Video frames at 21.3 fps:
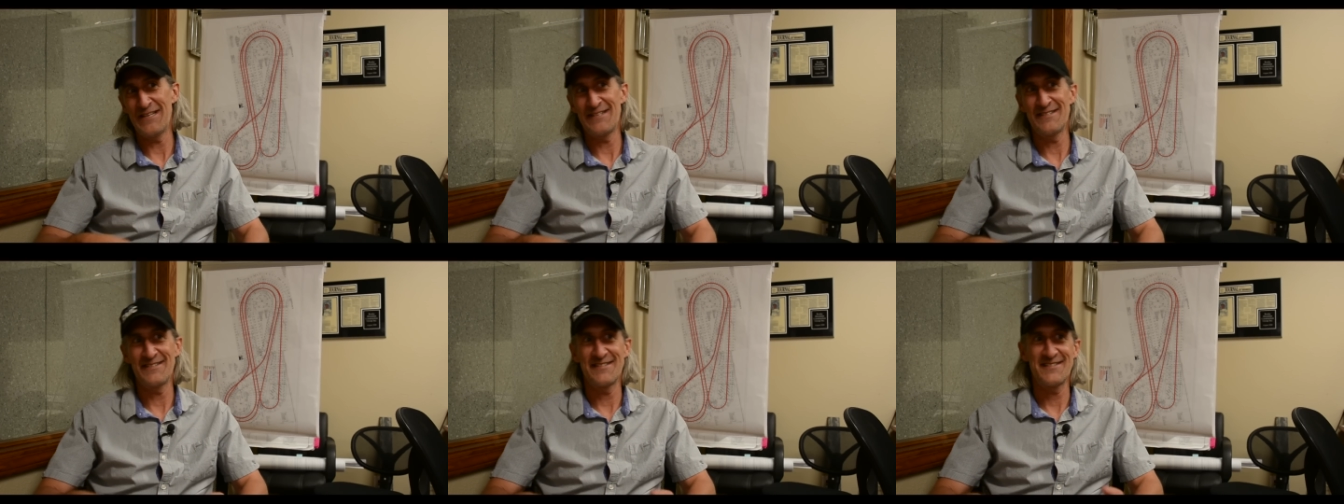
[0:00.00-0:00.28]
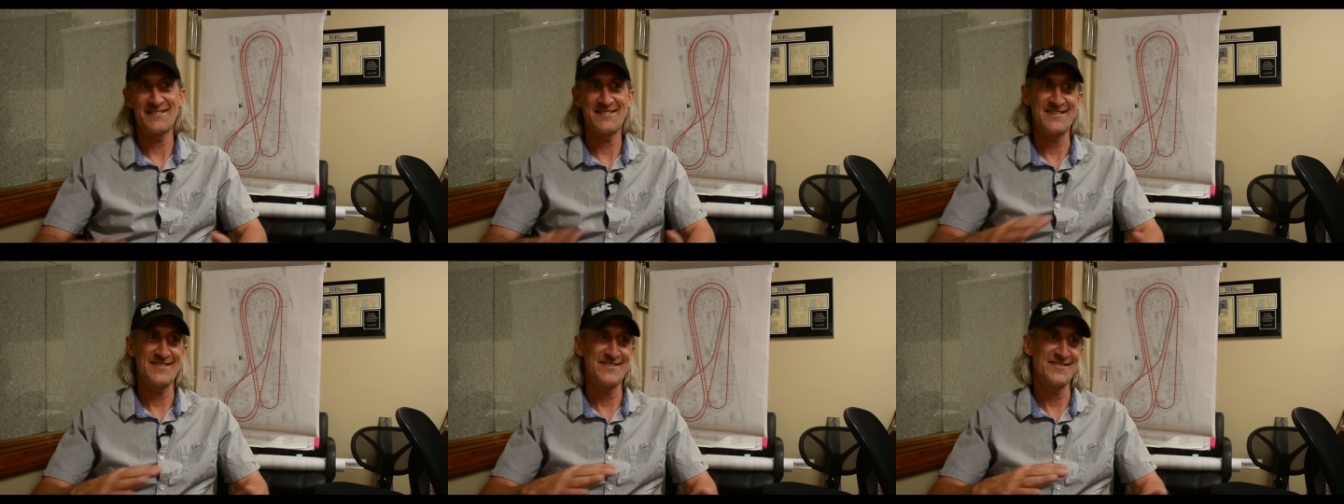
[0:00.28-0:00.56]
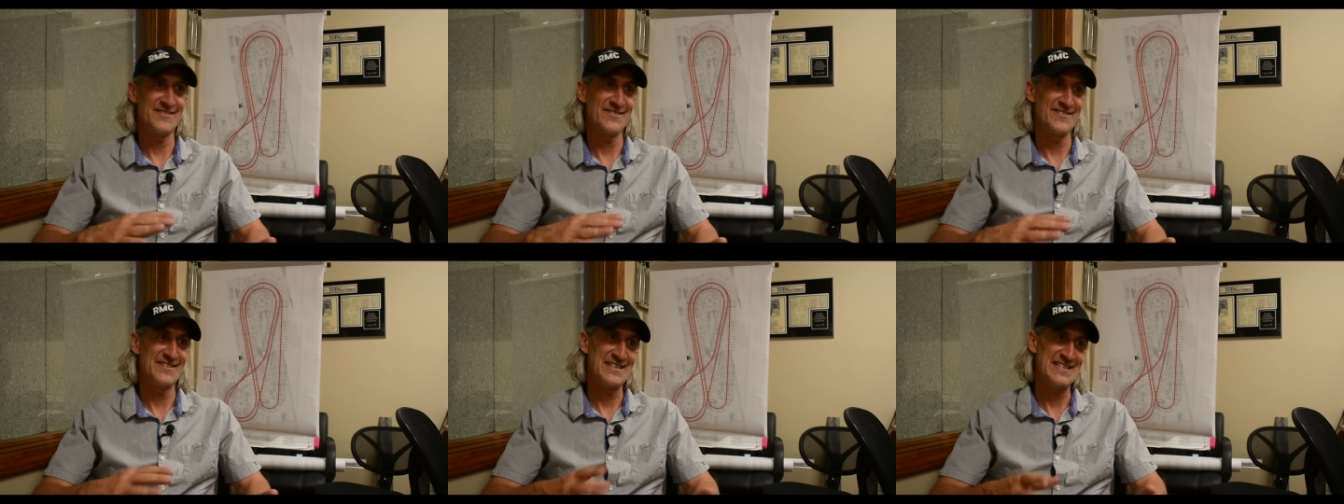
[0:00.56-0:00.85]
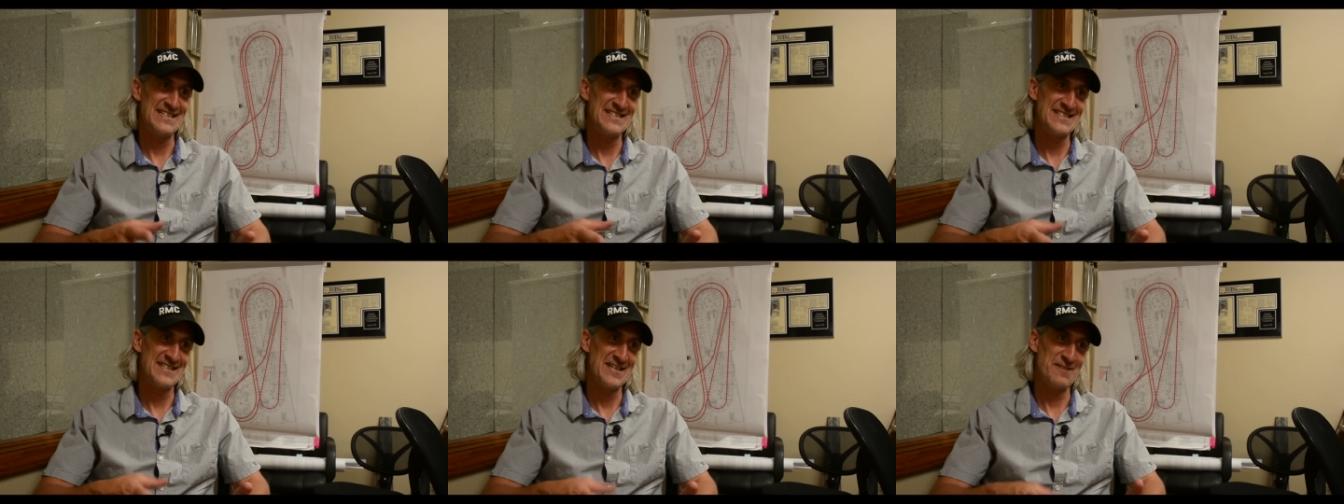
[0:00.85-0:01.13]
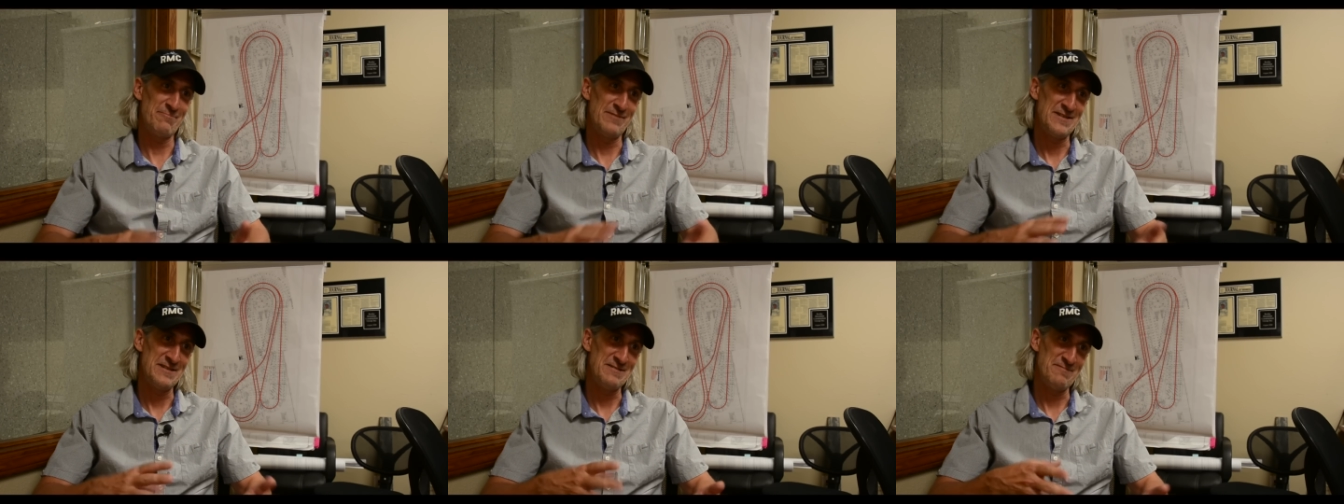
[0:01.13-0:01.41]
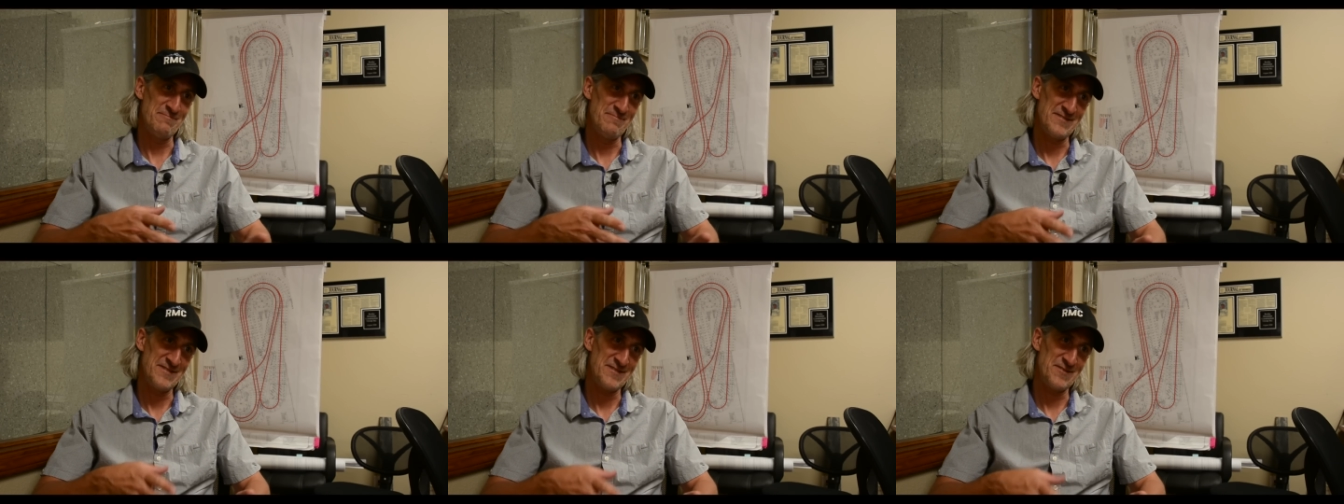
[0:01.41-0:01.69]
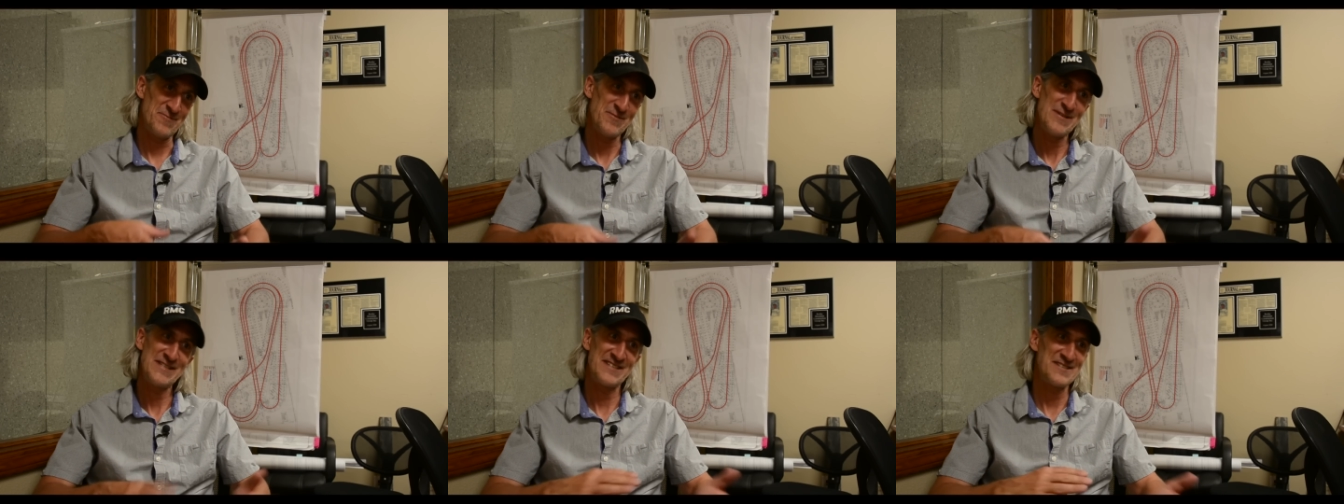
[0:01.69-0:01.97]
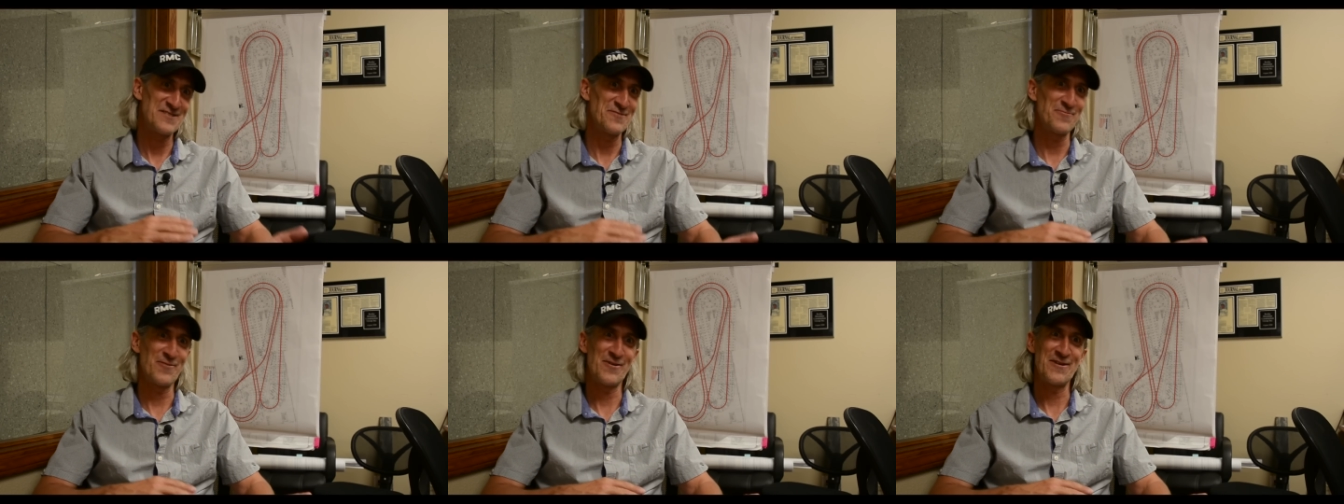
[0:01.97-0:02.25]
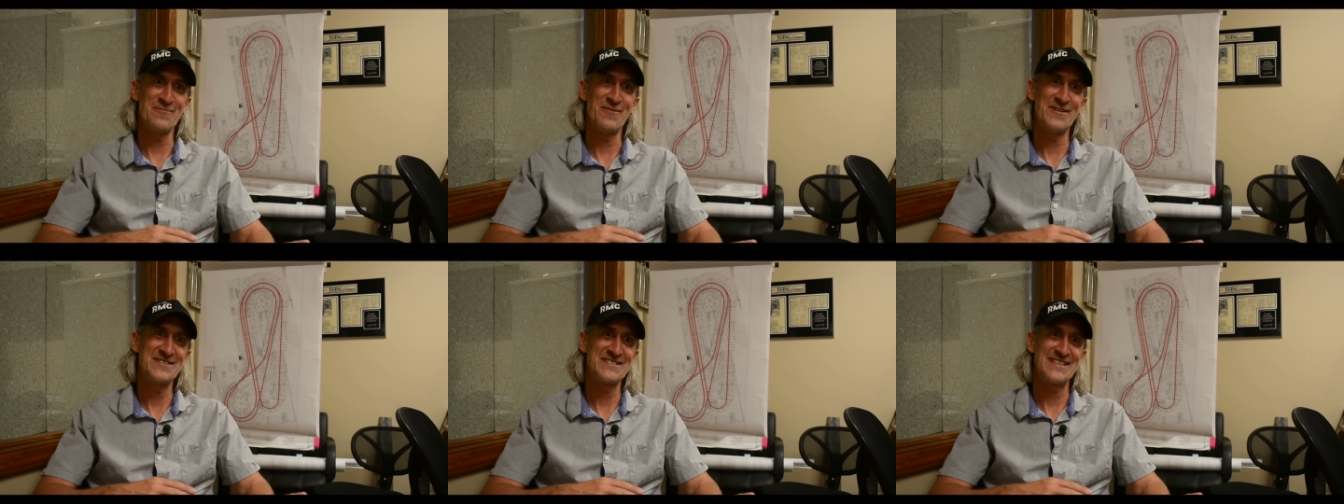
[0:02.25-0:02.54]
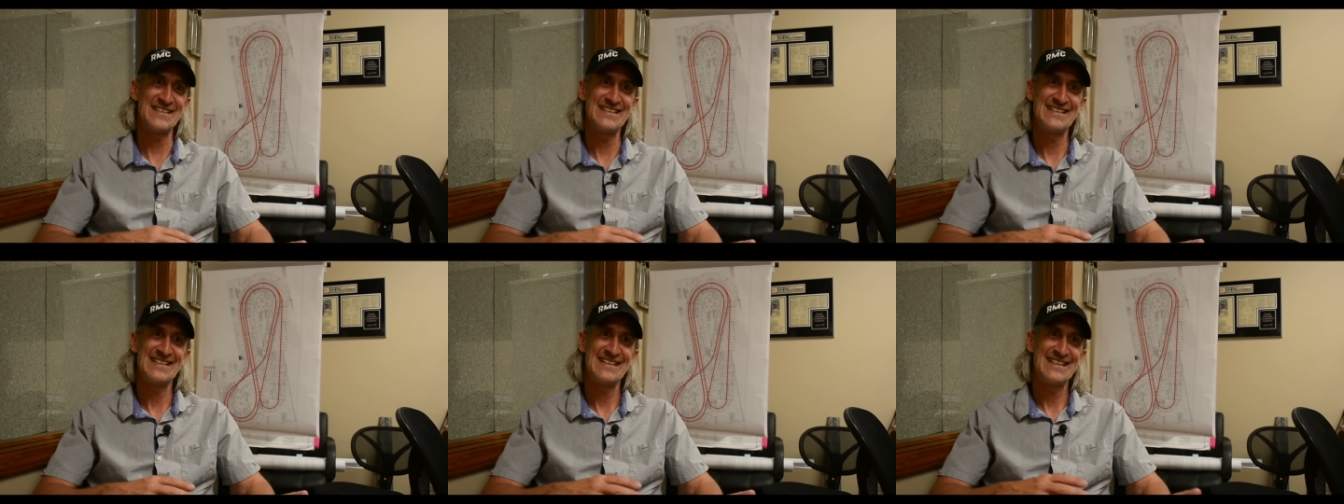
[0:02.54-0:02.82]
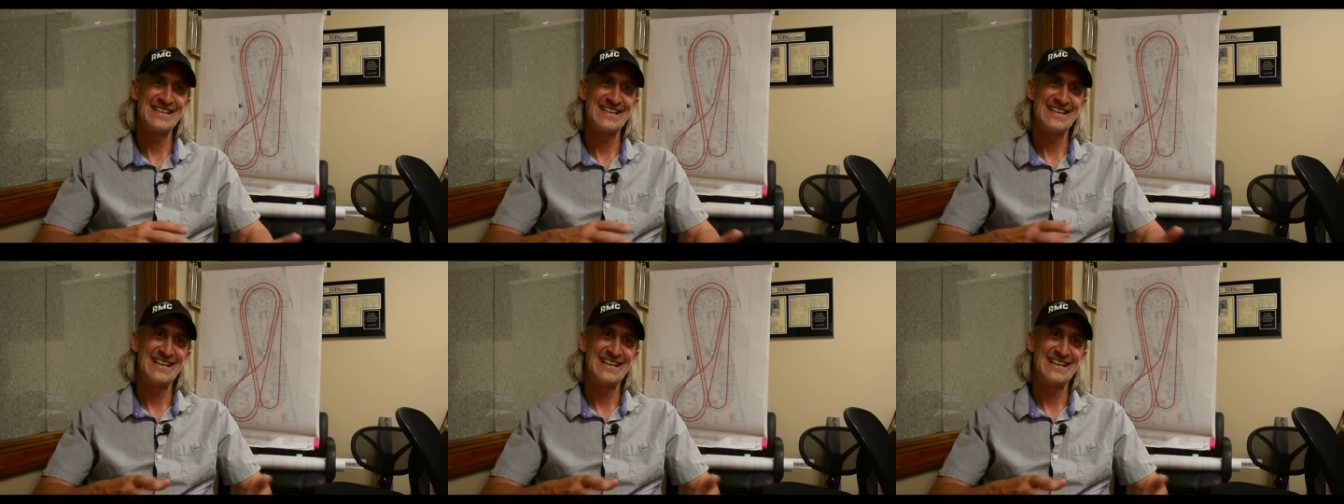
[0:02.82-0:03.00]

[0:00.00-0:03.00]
bends the steel and ends up and tweaks it to where he wants it.